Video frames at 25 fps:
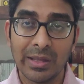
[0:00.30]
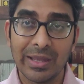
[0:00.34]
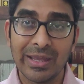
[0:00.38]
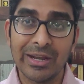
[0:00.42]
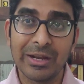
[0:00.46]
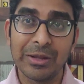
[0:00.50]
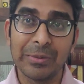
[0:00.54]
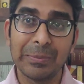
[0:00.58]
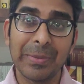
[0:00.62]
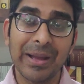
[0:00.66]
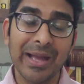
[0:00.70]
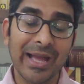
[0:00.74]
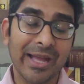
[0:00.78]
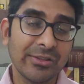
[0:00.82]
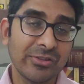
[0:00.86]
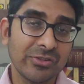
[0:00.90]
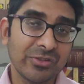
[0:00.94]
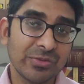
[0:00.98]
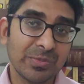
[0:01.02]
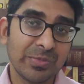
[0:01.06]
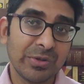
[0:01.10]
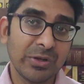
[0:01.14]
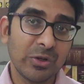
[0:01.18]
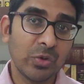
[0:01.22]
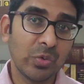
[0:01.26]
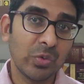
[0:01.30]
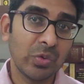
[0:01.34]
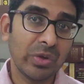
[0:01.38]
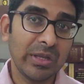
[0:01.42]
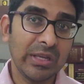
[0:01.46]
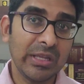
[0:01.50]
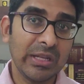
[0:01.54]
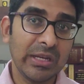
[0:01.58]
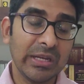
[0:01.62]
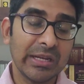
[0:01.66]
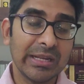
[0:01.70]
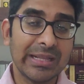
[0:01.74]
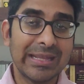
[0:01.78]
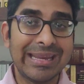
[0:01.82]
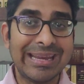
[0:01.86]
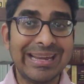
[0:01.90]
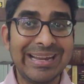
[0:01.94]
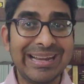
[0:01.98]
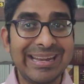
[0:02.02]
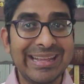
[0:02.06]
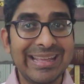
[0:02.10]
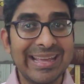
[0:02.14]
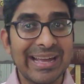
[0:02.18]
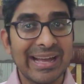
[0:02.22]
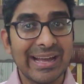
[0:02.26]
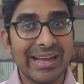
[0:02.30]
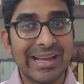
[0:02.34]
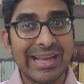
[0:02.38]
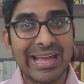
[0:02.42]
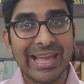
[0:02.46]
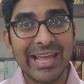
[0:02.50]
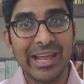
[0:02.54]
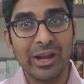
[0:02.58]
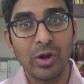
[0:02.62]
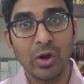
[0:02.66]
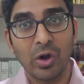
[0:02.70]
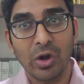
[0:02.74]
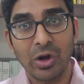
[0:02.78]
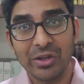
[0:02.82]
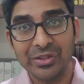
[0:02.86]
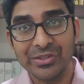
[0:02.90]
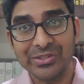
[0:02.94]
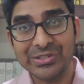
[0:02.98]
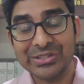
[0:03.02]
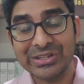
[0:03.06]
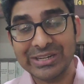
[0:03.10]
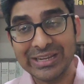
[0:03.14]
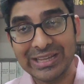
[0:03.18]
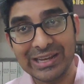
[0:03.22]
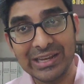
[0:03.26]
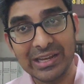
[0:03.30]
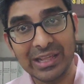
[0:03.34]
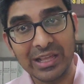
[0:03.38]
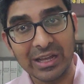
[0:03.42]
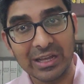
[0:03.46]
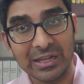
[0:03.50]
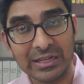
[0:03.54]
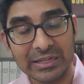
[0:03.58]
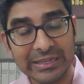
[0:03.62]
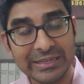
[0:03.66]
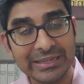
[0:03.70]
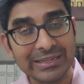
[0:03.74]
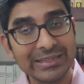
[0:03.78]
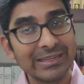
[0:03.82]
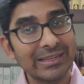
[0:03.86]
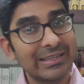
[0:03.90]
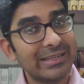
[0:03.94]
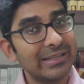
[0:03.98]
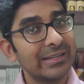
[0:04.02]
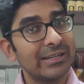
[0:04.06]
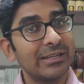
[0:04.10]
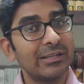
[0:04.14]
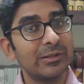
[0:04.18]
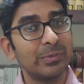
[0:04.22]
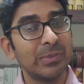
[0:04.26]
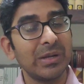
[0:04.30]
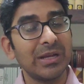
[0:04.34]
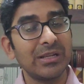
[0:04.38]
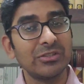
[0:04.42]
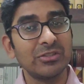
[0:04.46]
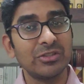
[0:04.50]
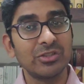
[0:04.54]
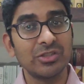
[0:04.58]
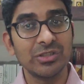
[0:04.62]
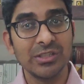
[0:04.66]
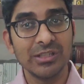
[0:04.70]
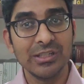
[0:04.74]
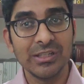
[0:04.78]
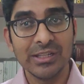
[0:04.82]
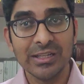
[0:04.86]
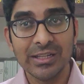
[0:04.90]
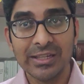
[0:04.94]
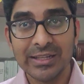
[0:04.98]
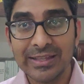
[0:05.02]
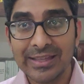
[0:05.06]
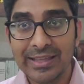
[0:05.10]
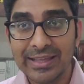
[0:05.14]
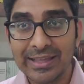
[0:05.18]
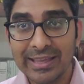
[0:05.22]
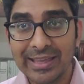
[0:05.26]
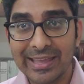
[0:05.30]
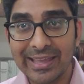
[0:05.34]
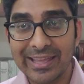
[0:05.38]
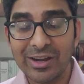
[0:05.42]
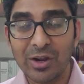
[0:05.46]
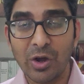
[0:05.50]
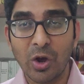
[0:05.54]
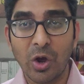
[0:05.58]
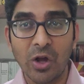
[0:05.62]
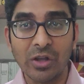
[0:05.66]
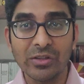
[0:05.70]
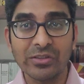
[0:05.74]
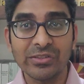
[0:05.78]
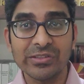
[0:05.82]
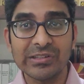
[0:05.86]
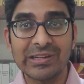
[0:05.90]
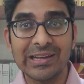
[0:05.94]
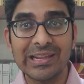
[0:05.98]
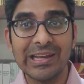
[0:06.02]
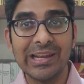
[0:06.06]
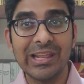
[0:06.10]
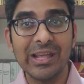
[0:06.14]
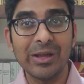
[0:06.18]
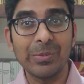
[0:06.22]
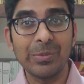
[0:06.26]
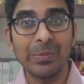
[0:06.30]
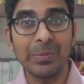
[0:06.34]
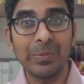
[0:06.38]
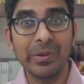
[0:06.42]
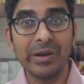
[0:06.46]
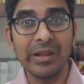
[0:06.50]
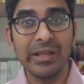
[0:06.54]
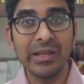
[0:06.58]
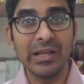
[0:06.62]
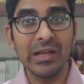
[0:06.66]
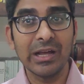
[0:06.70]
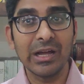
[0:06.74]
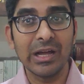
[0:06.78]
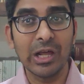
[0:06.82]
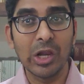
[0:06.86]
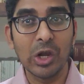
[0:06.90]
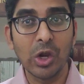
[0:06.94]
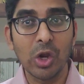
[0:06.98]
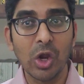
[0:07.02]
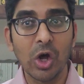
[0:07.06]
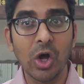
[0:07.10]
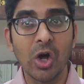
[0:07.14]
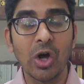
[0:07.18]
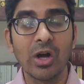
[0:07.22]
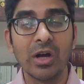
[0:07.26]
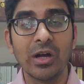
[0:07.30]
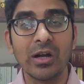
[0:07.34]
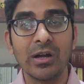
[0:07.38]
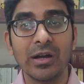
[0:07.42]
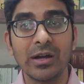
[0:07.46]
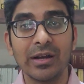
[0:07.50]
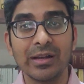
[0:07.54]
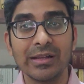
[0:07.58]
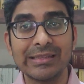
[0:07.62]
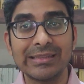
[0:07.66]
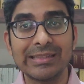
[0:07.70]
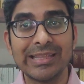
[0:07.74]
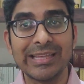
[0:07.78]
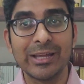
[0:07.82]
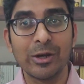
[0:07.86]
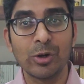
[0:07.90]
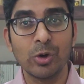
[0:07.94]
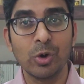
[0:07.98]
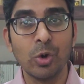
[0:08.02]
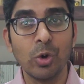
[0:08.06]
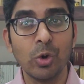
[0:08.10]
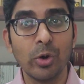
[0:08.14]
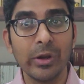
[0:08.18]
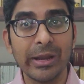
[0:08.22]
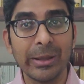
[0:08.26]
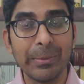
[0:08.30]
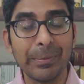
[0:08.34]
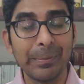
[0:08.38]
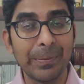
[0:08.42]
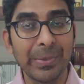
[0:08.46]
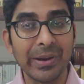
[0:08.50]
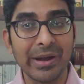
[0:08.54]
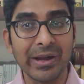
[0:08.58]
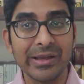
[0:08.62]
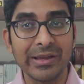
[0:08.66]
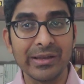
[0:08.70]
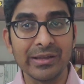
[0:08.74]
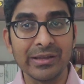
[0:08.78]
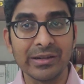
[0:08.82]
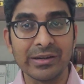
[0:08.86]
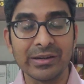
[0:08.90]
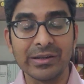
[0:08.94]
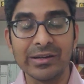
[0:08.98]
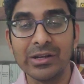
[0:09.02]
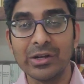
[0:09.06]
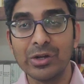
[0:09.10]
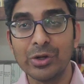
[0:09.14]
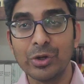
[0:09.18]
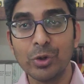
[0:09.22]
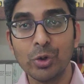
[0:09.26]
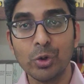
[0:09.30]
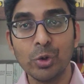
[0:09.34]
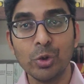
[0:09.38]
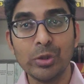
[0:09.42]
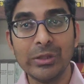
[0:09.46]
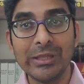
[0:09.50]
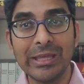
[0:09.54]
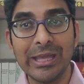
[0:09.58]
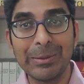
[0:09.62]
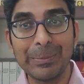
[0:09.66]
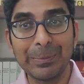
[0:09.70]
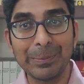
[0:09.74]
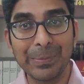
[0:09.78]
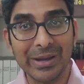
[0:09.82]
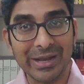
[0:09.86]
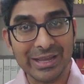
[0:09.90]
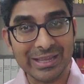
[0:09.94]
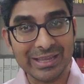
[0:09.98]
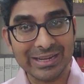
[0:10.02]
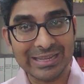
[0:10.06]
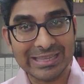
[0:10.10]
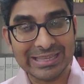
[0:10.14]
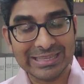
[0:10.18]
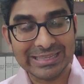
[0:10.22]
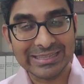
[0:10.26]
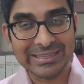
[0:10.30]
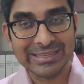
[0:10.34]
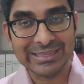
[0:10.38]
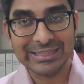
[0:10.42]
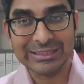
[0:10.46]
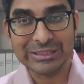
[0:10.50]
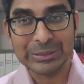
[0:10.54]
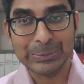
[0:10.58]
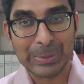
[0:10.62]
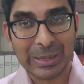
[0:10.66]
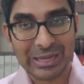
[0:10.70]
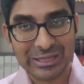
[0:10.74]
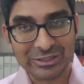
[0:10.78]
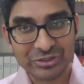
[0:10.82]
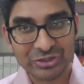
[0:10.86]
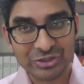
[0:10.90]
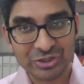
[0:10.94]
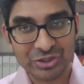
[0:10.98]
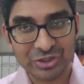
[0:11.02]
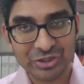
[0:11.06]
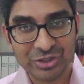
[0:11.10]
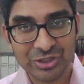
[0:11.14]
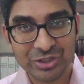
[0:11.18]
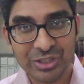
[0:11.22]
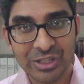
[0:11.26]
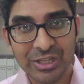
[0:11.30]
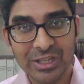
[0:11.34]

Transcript: in a match between India and Australia, in a cricket match, can Australia bring along their own umpire to do the umpiring in the match?